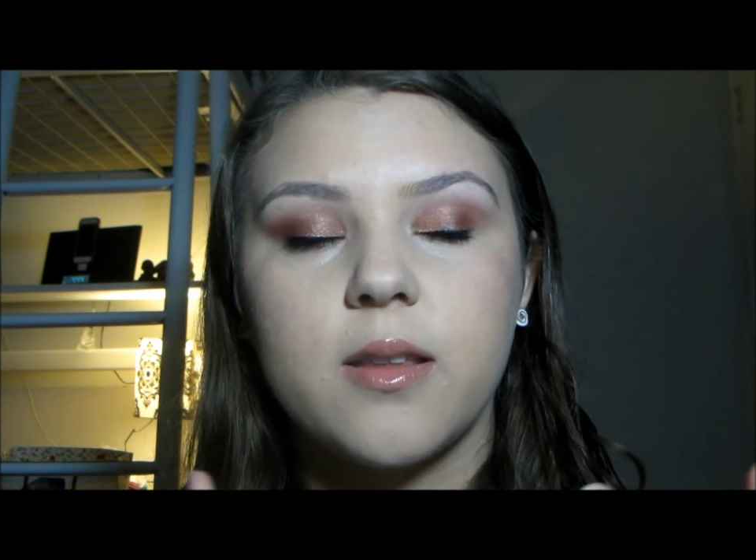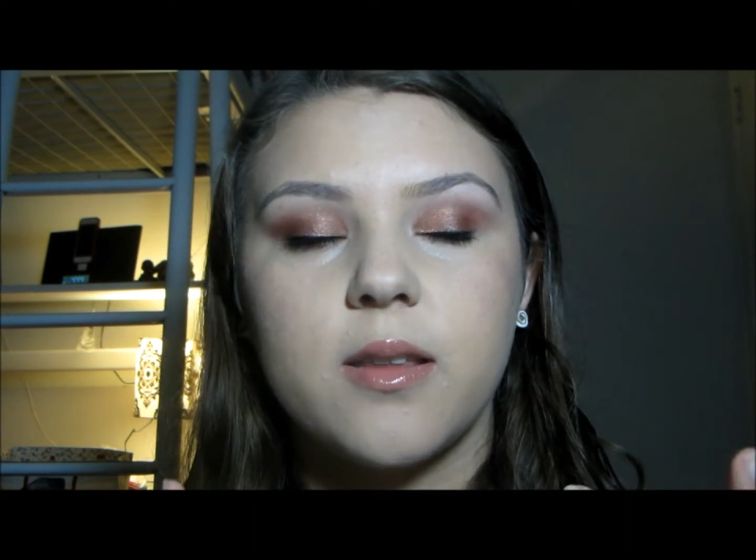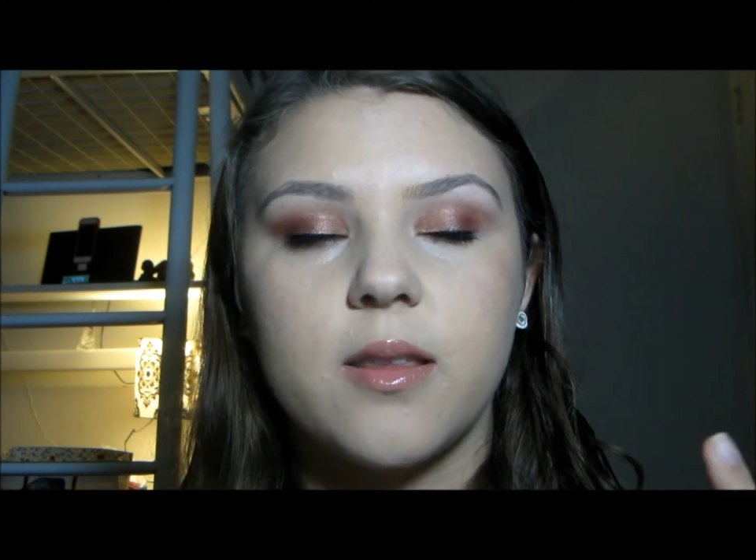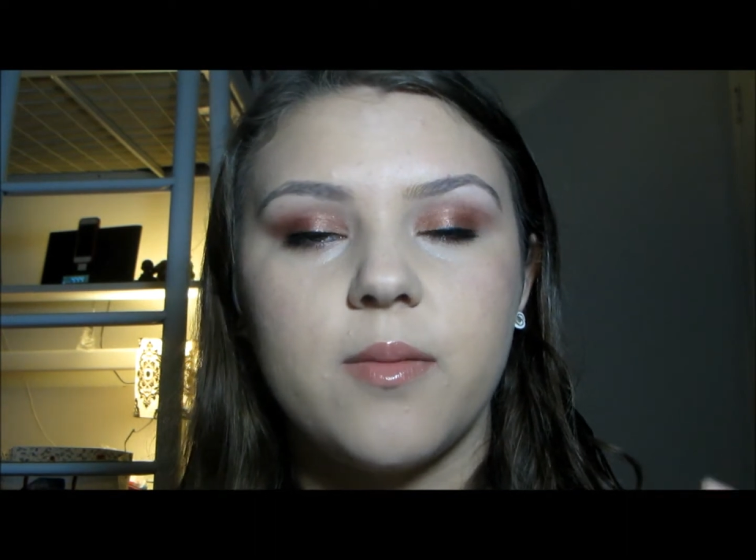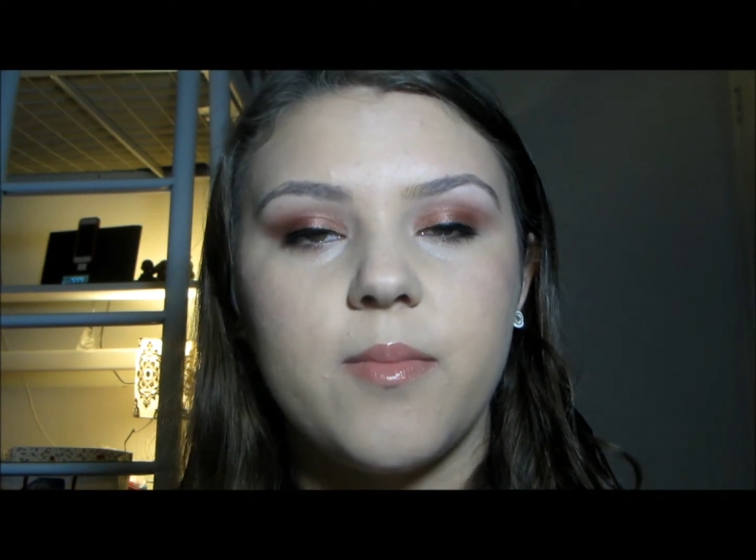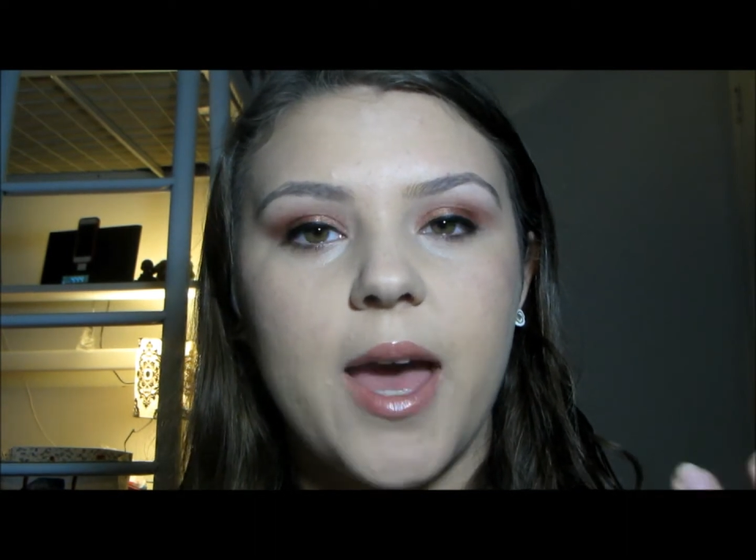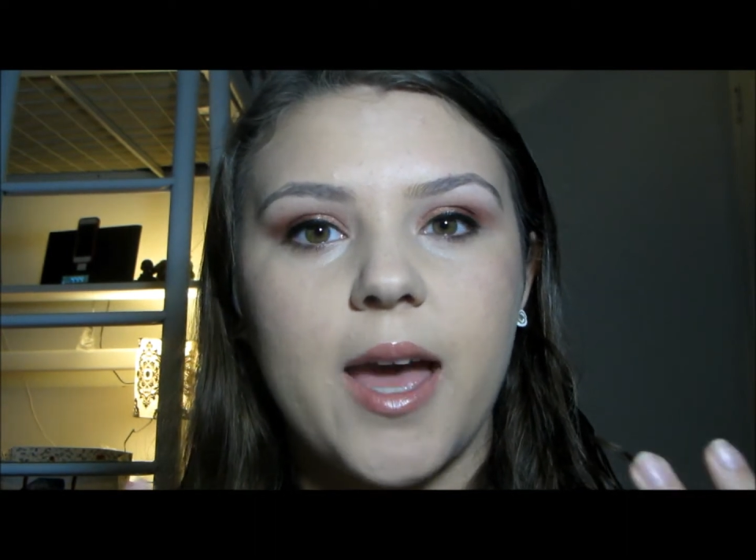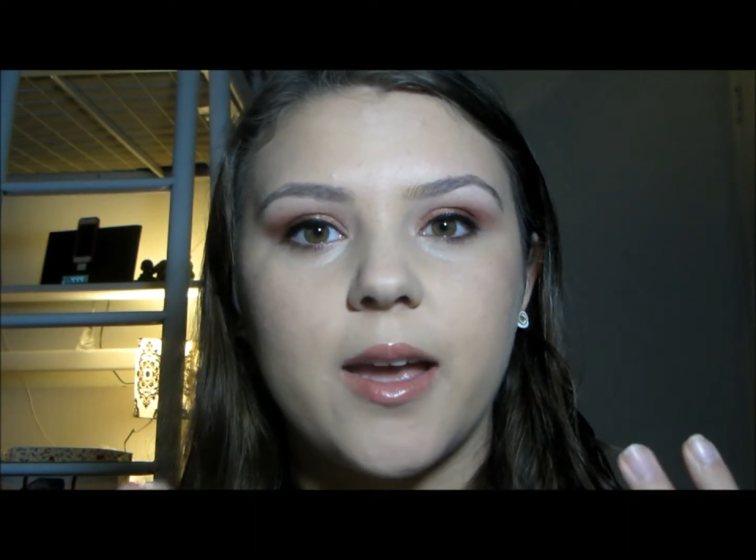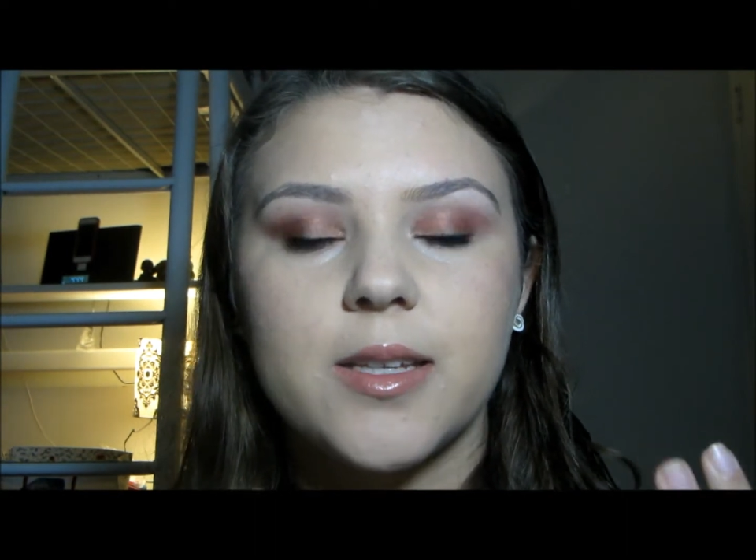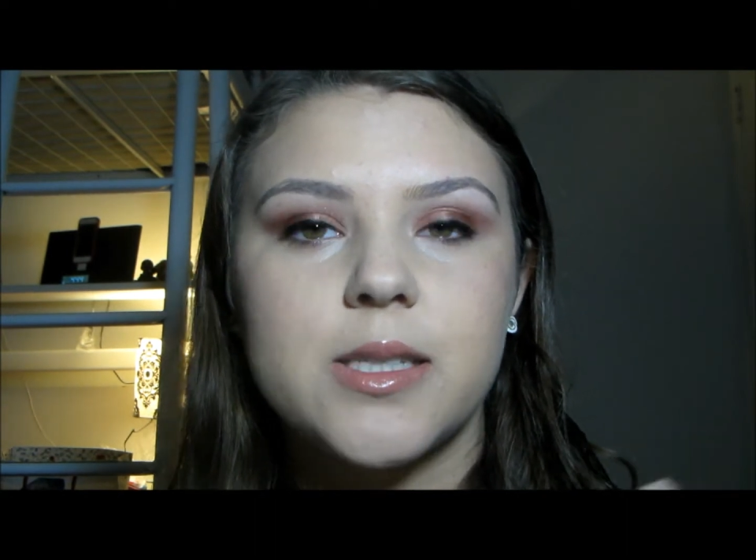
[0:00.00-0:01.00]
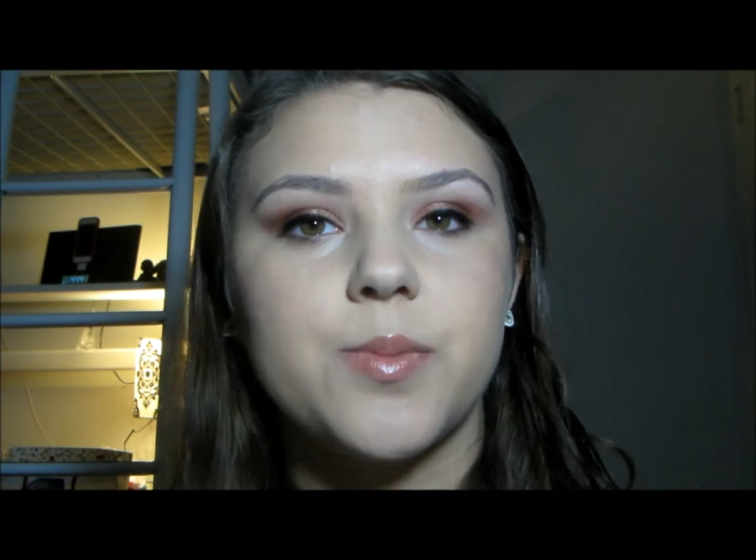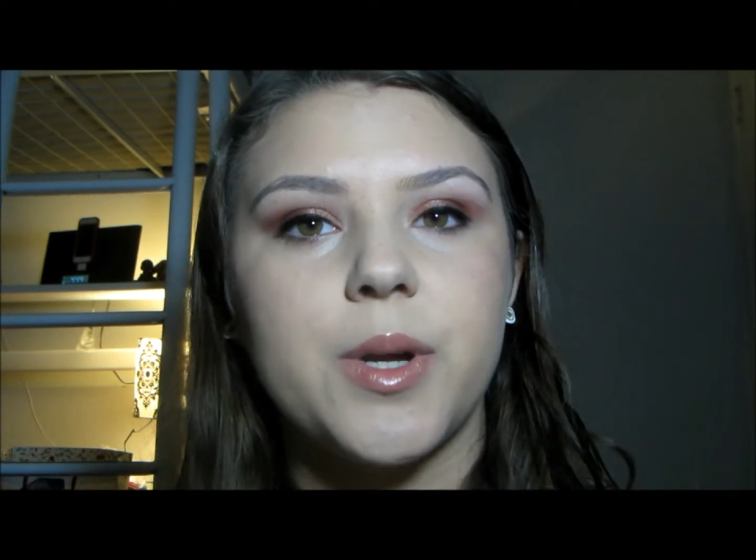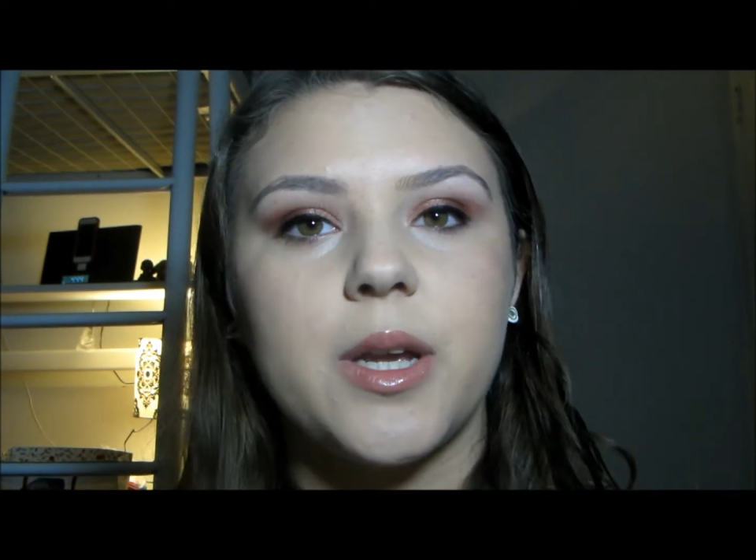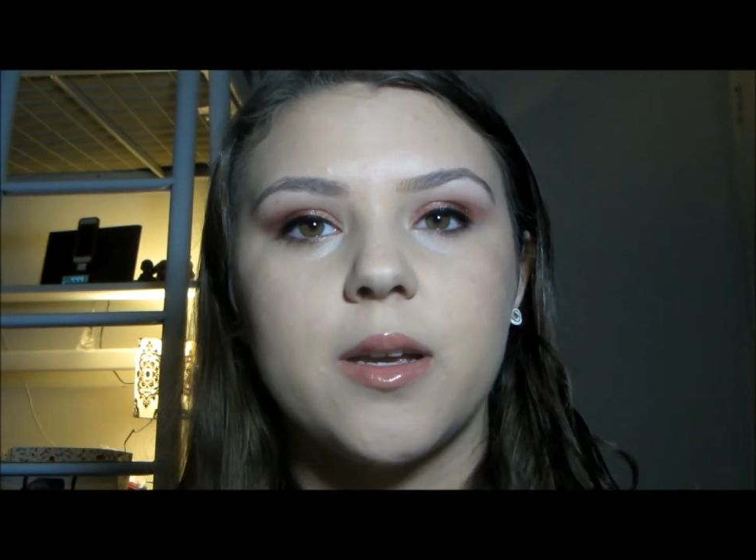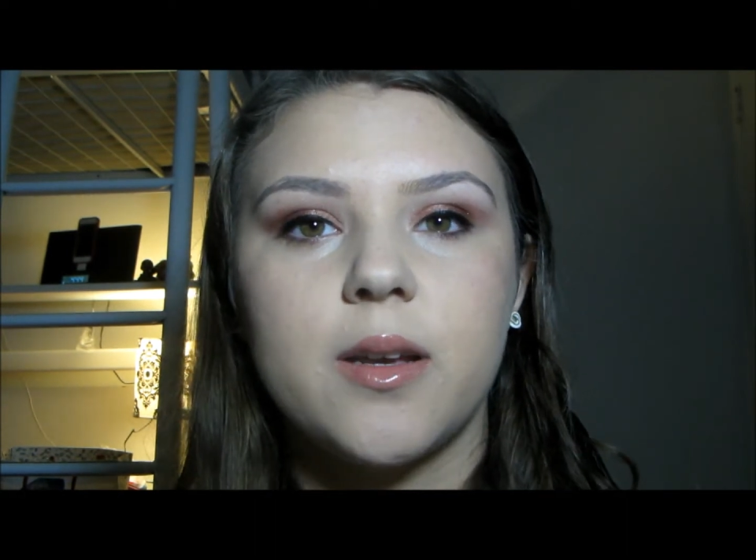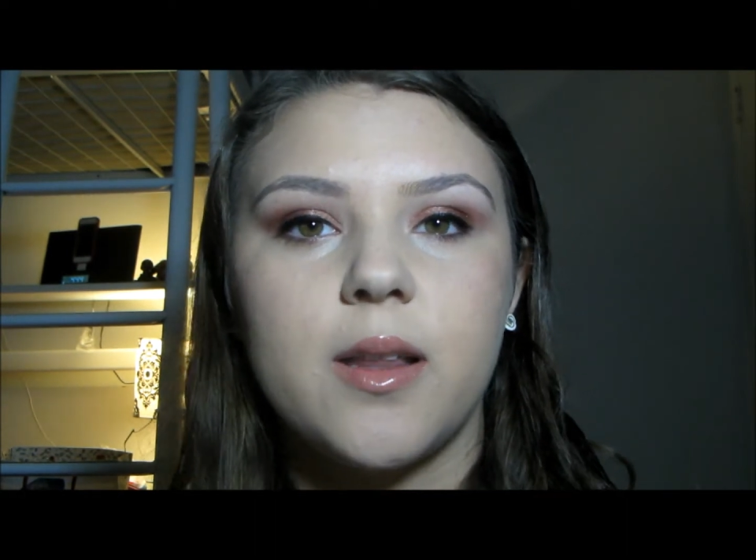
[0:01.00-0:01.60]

the MAC Spring